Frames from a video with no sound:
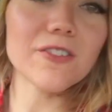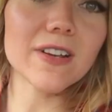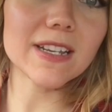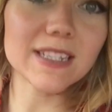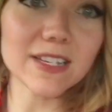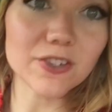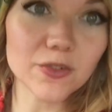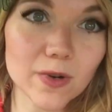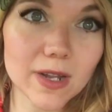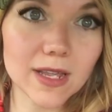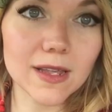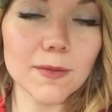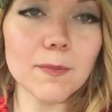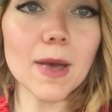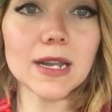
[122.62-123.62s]
you guys enjoy.
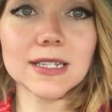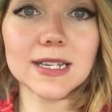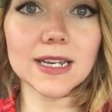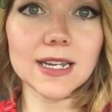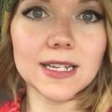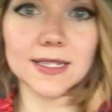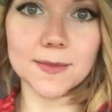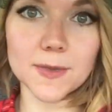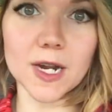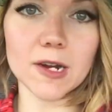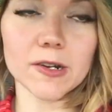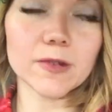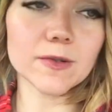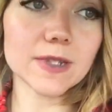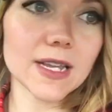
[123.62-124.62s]
Matt's gonna get some
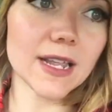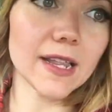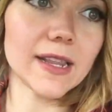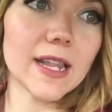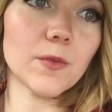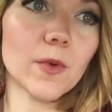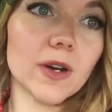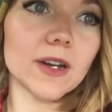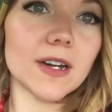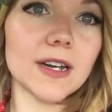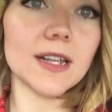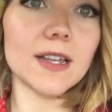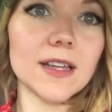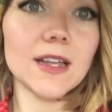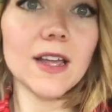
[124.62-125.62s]
tacos and then we're
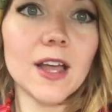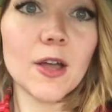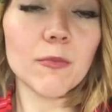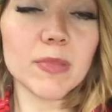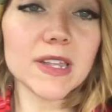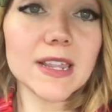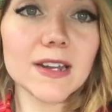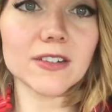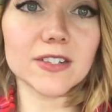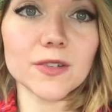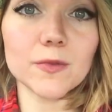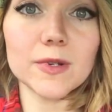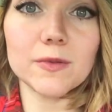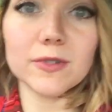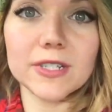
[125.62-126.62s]
gonna be there.
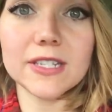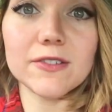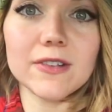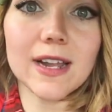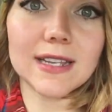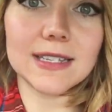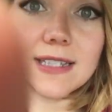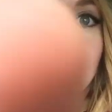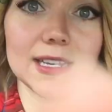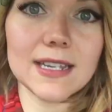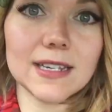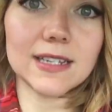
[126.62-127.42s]
So we will see you guys.